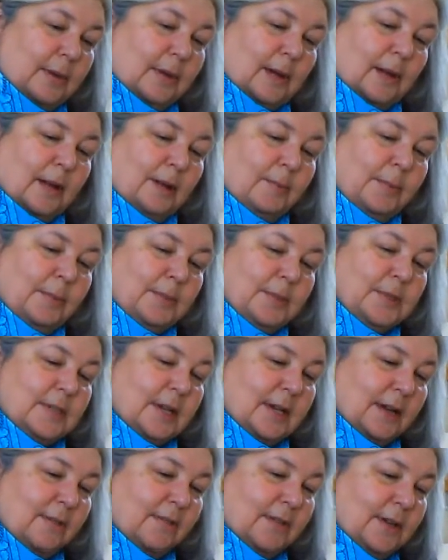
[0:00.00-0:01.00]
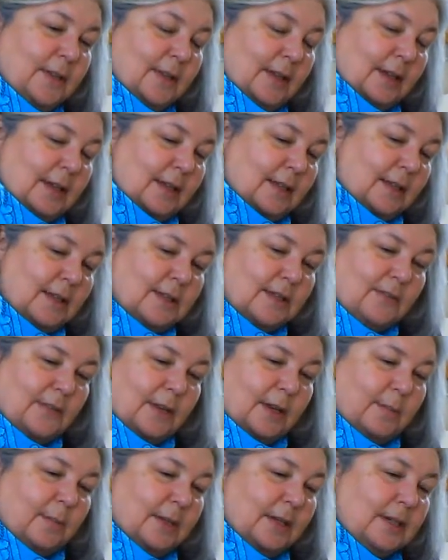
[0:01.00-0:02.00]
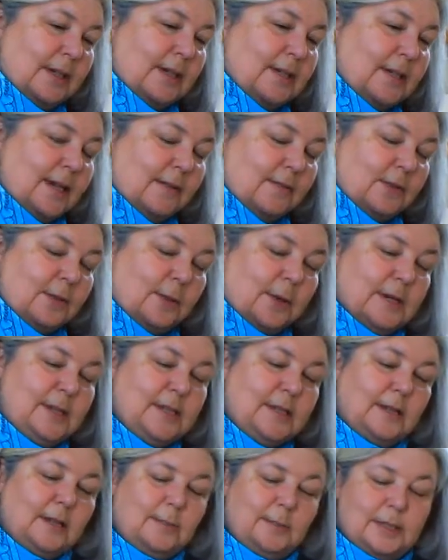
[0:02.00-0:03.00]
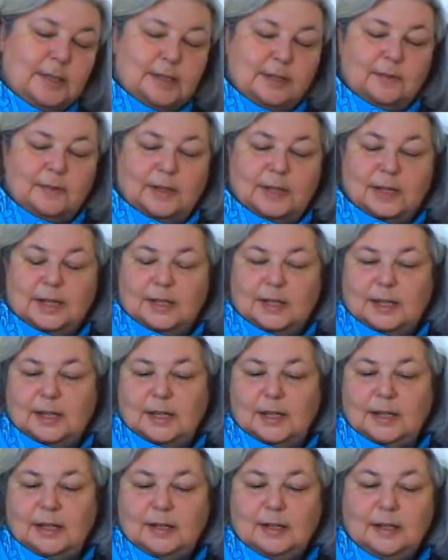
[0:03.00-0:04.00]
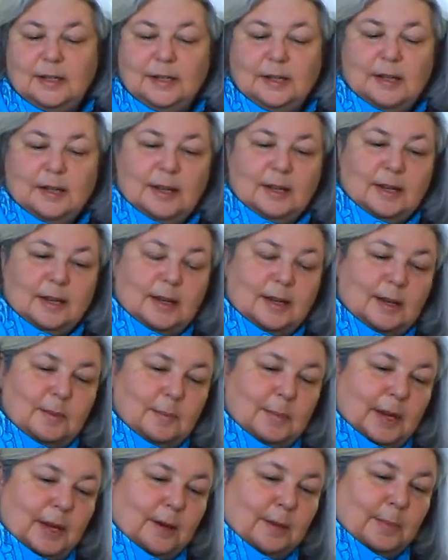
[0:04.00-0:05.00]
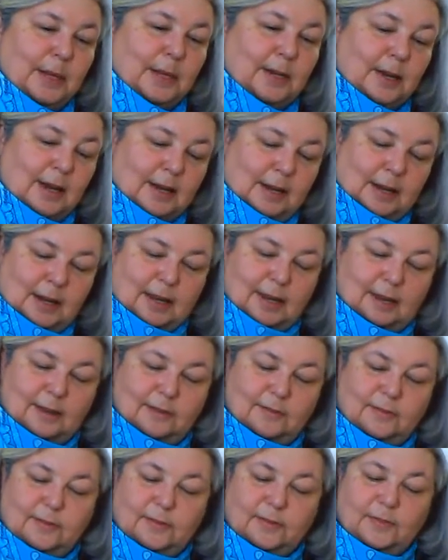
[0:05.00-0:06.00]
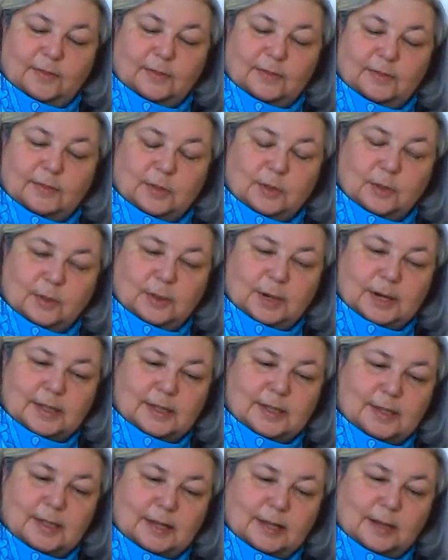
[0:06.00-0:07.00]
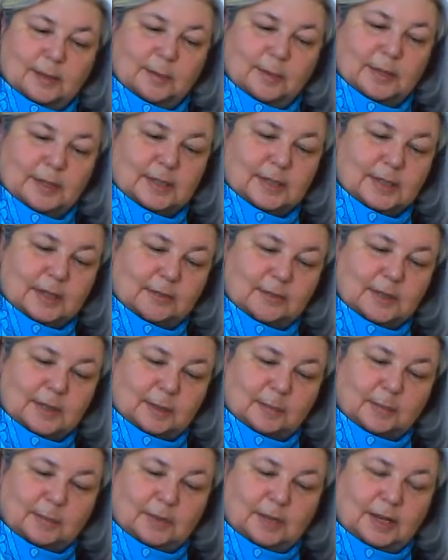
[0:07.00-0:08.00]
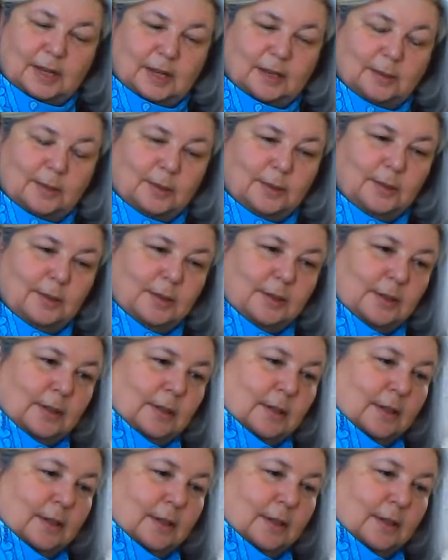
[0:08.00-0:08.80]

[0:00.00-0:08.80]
Almost everything in this family does have trace elements of nicotine. It may or may not have trace elements of some of the other